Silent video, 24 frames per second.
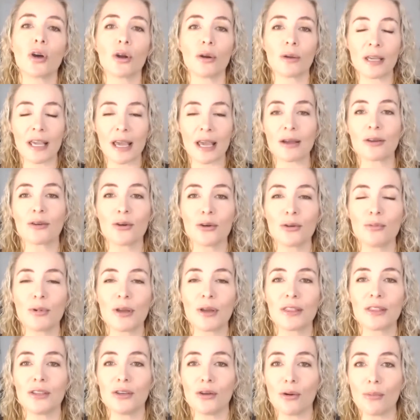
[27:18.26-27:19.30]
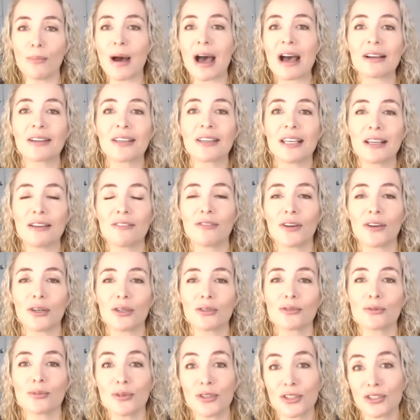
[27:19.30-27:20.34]
to get good with your marketing
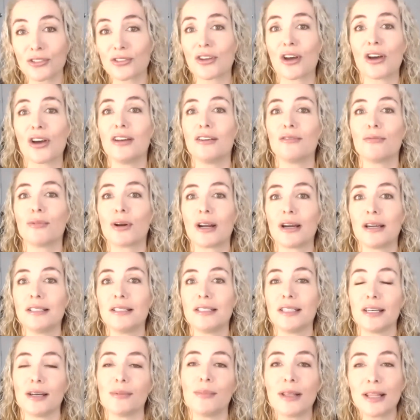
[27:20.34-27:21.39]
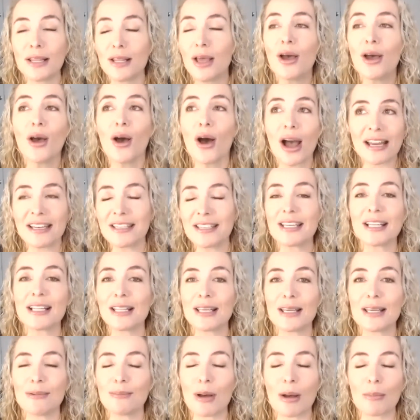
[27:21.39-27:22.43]
funnels, which is kind of what I did. I mean,
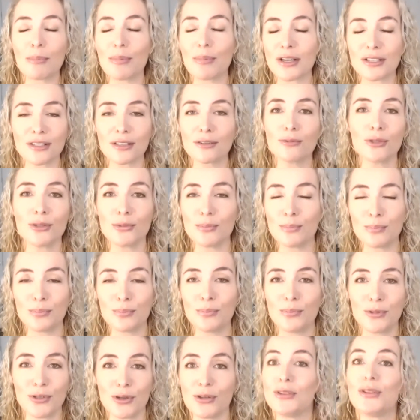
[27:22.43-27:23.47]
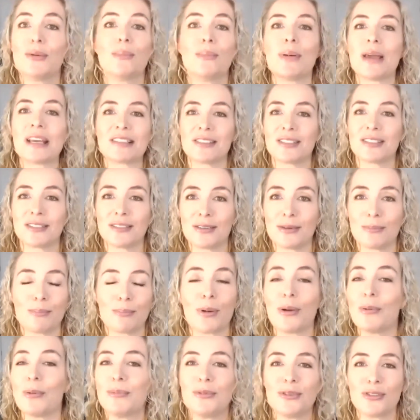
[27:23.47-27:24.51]
ideally, a person would do
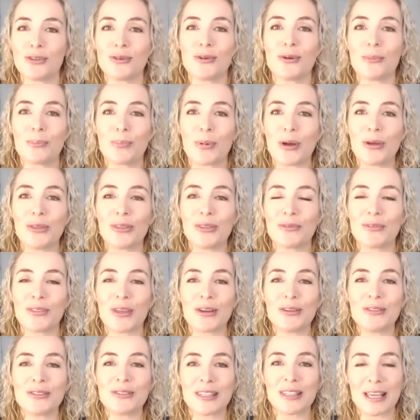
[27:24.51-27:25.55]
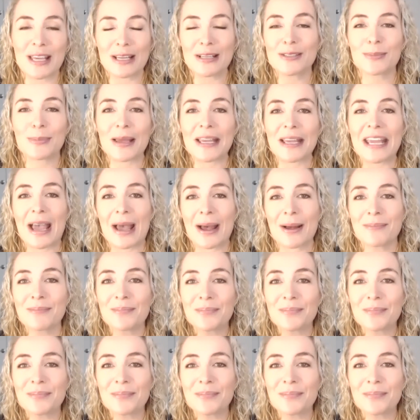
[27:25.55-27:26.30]
both of those things, but yeah.